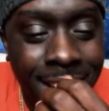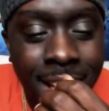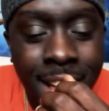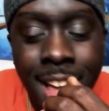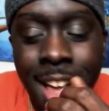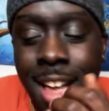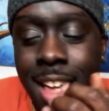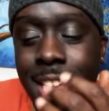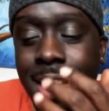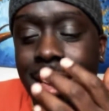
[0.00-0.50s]

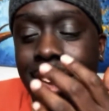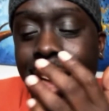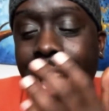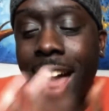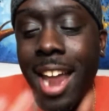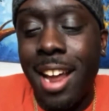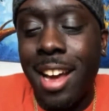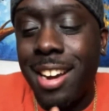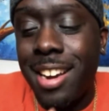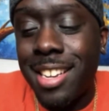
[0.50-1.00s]
you got to
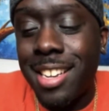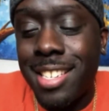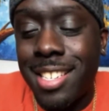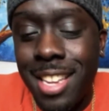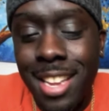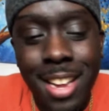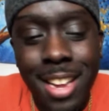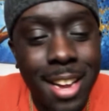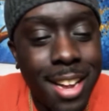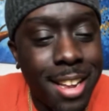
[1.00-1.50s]
understand.
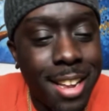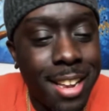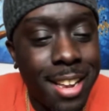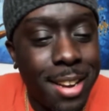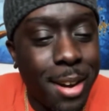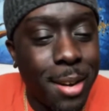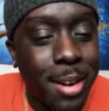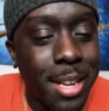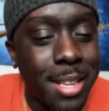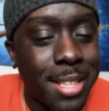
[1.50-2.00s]
No,
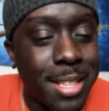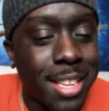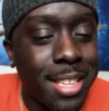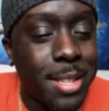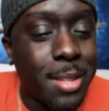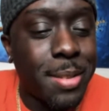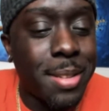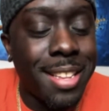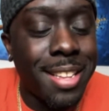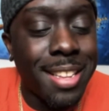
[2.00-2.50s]
this
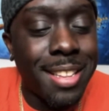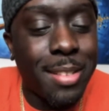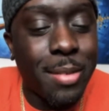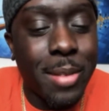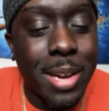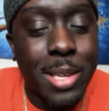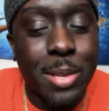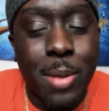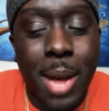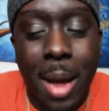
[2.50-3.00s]
is, the
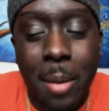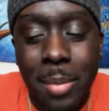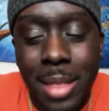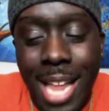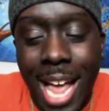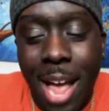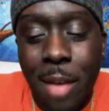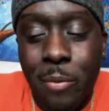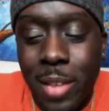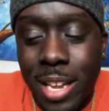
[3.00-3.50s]
reason why I'm
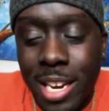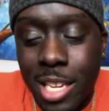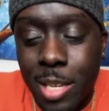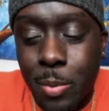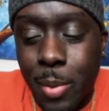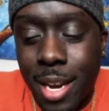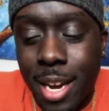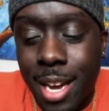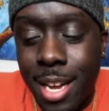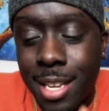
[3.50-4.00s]
laughing is
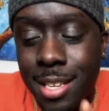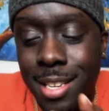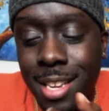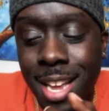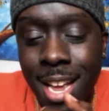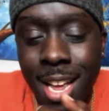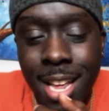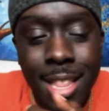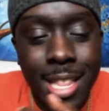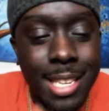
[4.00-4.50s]
because
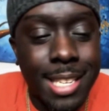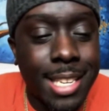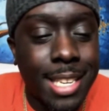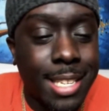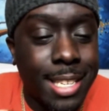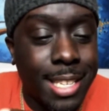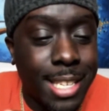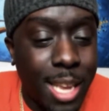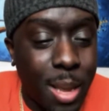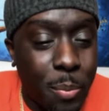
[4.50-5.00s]
this is
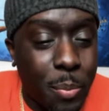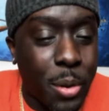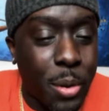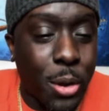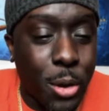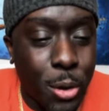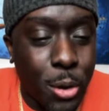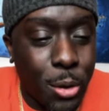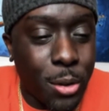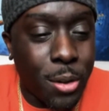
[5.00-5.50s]

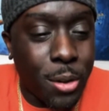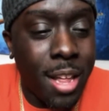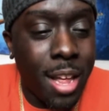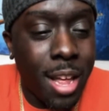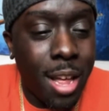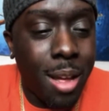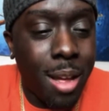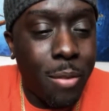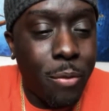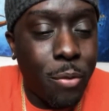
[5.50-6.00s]
typical
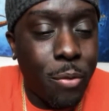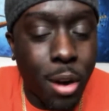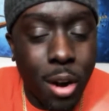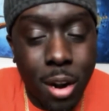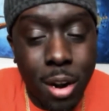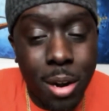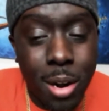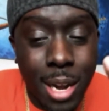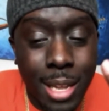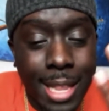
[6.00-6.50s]
for
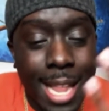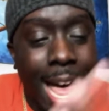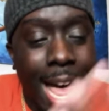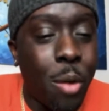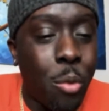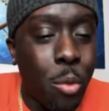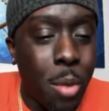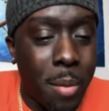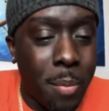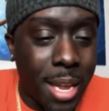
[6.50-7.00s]
a lot of
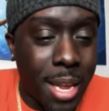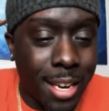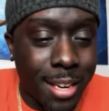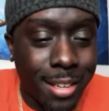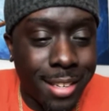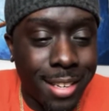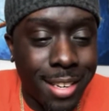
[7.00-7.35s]
women.